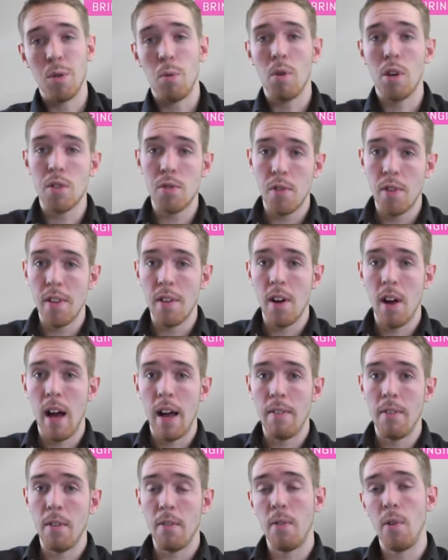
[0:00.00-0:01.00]
It works for the
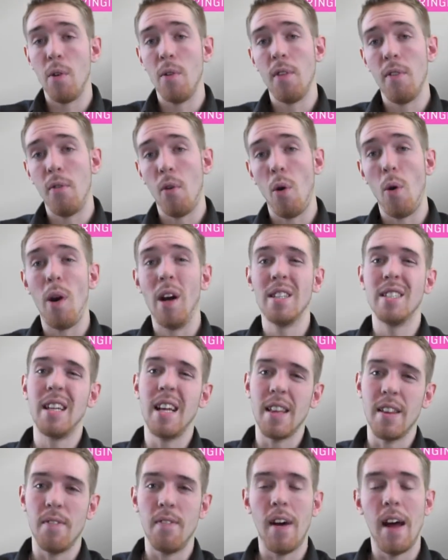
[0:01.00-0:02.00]
iPhone 4 and the 4S,
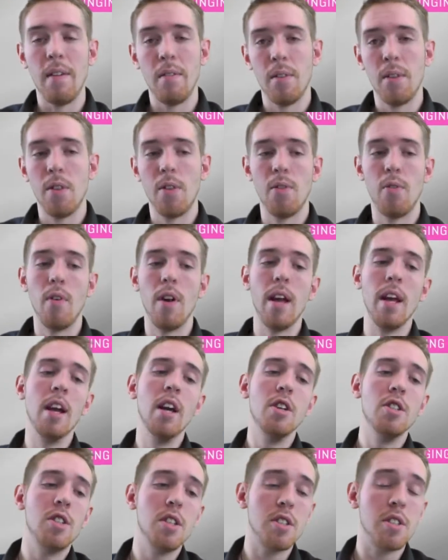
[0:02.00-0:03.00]
not the 5 or the 3,
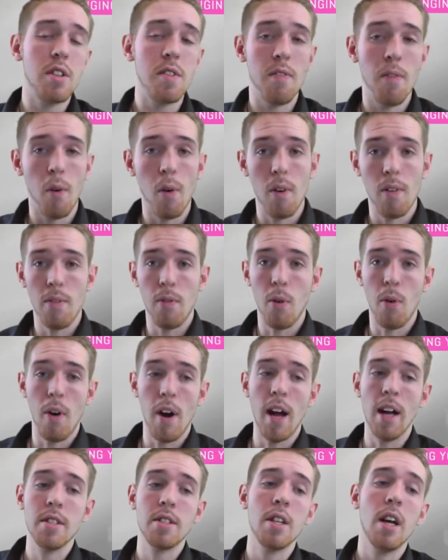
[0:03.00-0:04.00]
just the 4 and
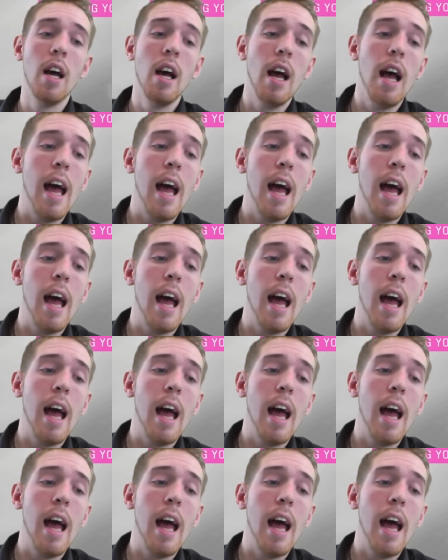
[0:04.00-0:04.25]
4S.